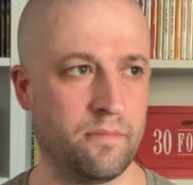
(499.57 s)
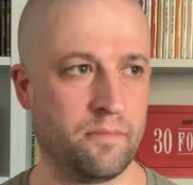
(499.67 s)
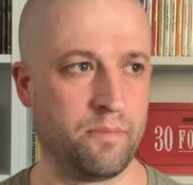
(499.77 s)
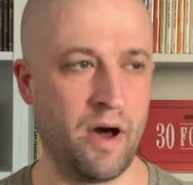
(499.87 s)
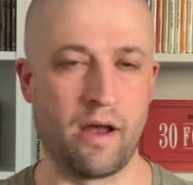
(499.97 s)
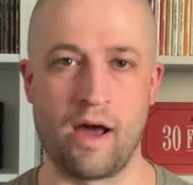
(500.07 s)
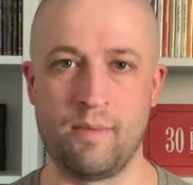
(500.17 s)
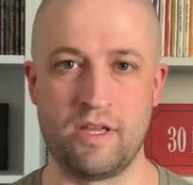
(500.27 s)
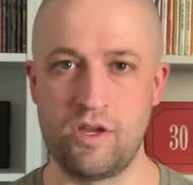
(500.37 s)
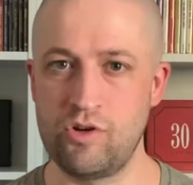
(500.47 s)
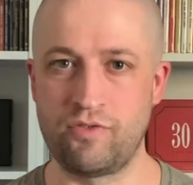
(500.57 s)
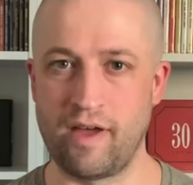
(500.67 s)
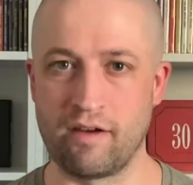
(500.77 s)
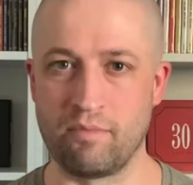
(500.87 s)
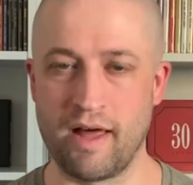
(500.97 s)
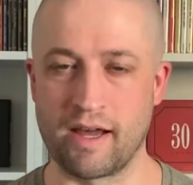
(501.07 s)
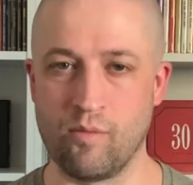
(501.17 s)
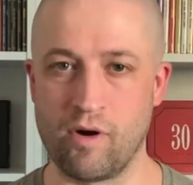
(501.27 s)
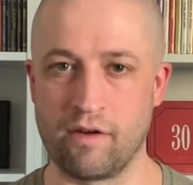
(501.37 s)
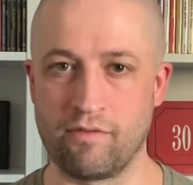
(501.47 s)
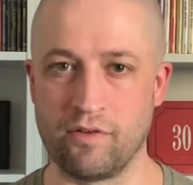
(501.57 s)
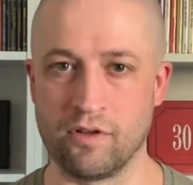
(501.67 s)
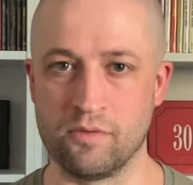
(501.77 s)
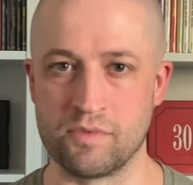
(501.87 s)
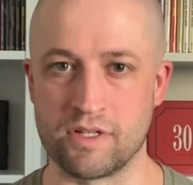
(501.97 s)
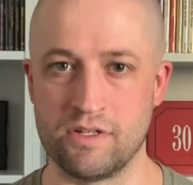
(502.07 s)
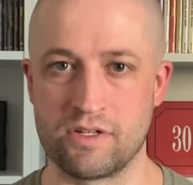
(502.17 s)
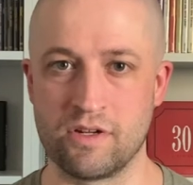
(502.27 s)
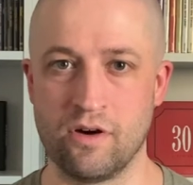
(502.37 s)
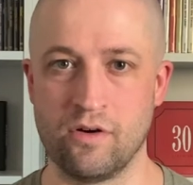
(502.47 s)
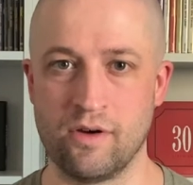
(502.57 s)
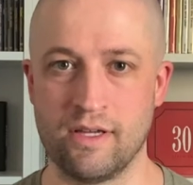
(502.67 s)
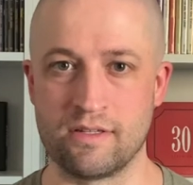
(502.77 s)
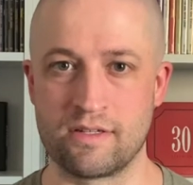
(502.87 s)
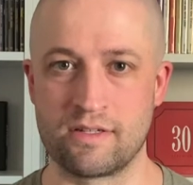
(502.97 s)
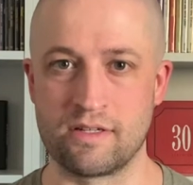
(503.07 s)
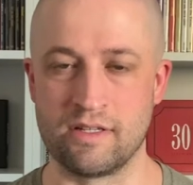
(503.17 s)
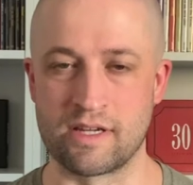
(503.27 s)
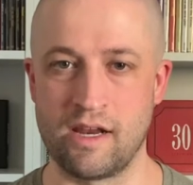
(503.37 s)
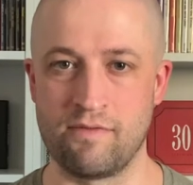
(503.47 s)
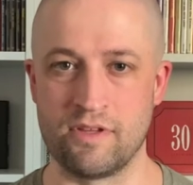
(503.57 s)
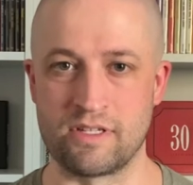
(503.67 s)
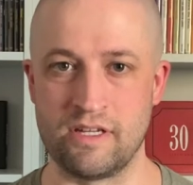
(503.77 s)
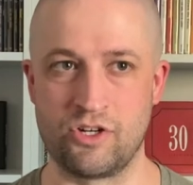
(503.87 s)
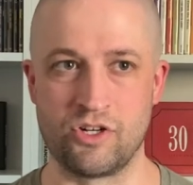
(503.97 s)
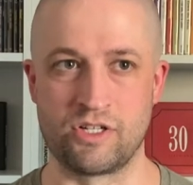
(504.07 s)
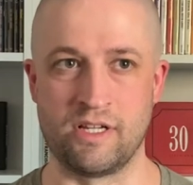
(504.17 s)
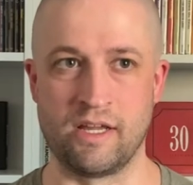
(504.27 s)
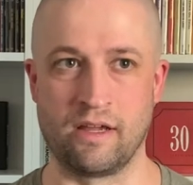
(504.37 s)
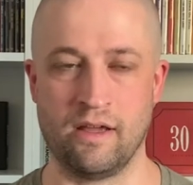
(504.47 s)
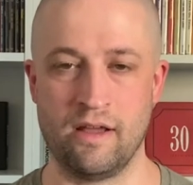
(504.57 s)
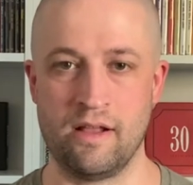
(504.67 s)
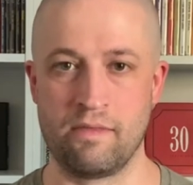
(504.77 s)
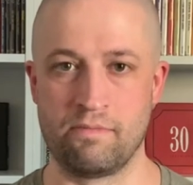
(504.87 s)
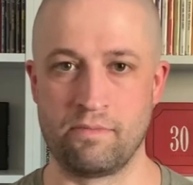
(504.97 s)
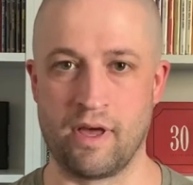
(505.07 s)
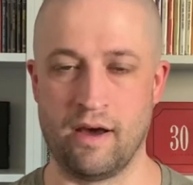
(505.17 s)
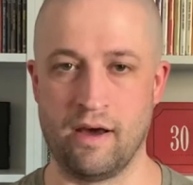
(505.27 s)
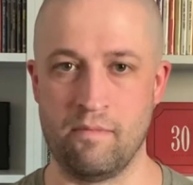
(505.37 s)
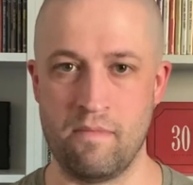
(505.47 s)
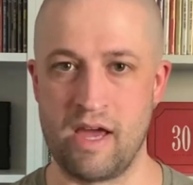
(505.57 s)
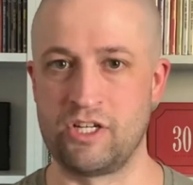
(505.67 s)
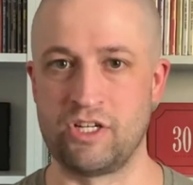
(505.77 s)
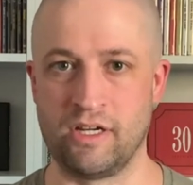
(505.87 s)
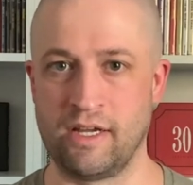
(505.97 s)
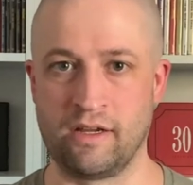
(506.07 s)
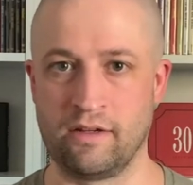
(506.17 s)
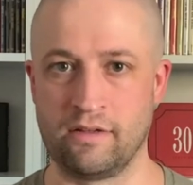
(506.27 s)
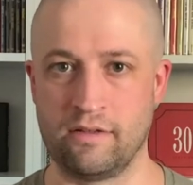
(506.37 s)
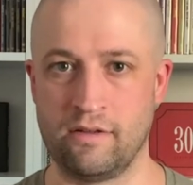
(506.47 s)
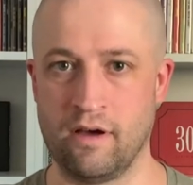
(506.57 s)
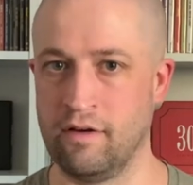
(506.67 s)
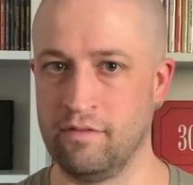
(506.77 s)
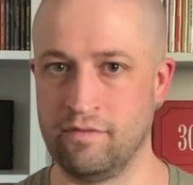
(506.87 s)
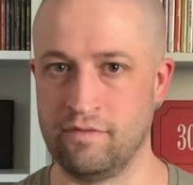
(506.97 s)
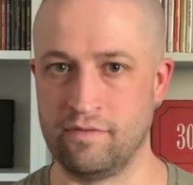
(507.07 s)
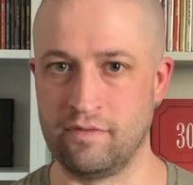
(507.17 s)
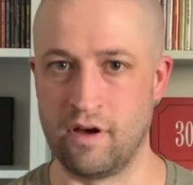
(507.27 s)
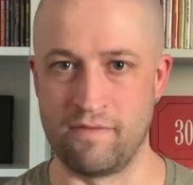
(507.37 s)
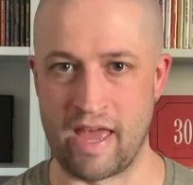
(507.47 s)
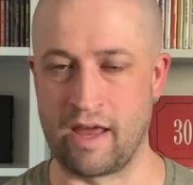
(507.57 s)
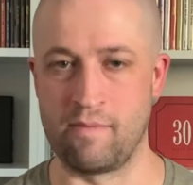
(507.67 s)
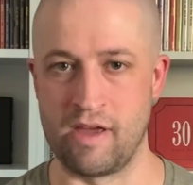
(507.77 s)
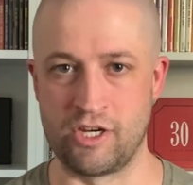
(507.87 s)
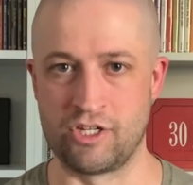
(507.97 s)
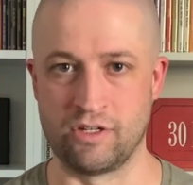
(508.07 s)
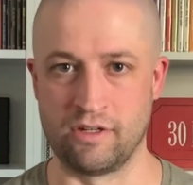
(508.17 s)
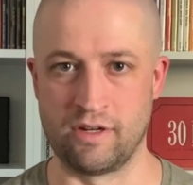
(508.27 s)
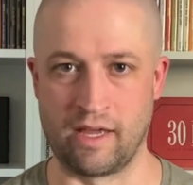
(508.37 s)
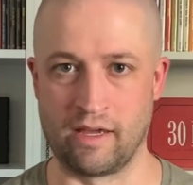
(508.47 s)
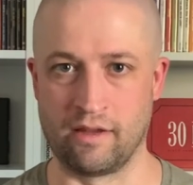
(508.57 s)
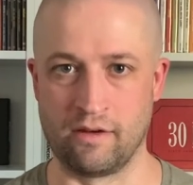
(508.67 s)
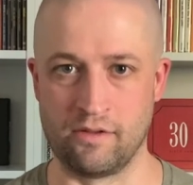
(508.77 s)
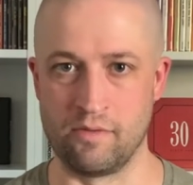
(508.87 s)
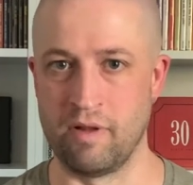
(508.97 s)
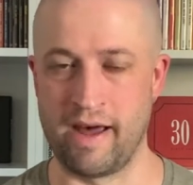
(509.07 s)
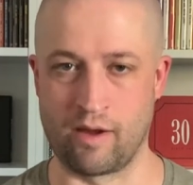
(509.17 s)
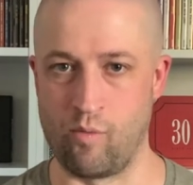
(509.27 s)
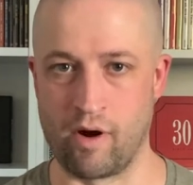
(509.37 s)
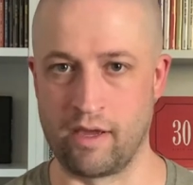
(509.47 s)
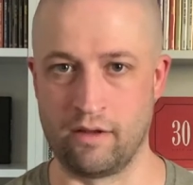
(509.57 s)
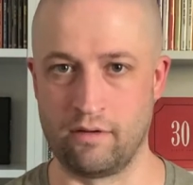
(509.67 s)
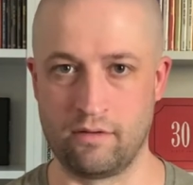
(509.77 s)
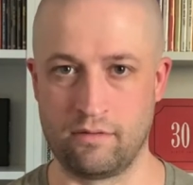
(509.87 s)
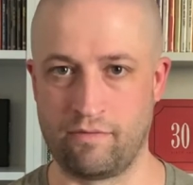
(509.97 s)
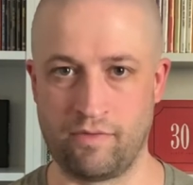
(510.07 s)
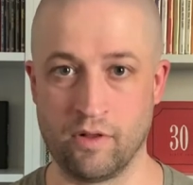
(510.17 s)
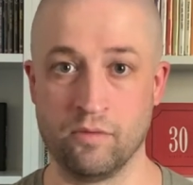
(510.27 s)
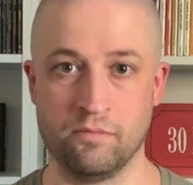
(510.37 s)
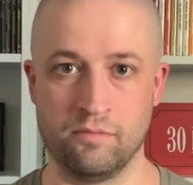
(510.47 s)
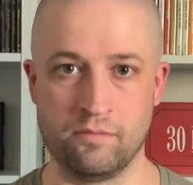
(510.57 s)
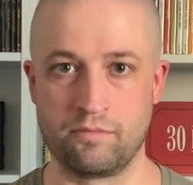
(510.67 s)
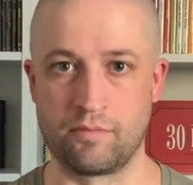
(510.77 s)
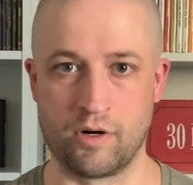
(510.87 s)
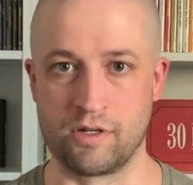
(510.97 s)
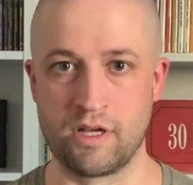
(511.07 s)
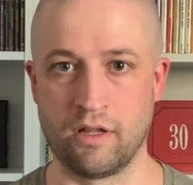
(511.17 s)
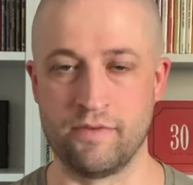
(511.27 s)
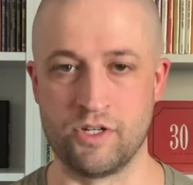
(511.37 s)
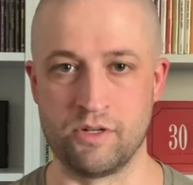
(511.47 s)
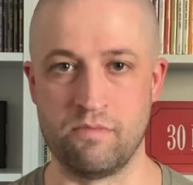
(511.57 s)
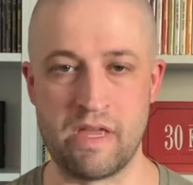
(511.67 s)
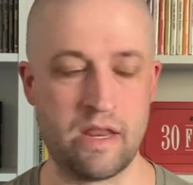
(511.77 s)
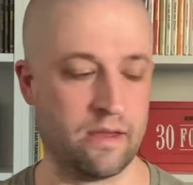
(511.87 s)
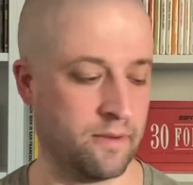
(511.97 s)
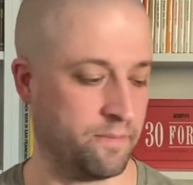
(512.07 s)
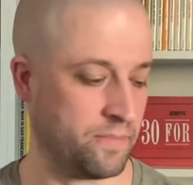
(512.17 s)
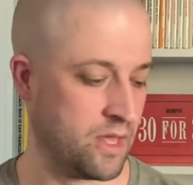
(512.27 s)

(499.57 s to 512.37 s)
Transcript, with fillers: but I'm a huge fan of black and white films, and so it's it's kind of this interesting uh, meshing of of animation and the black and white film or television medium.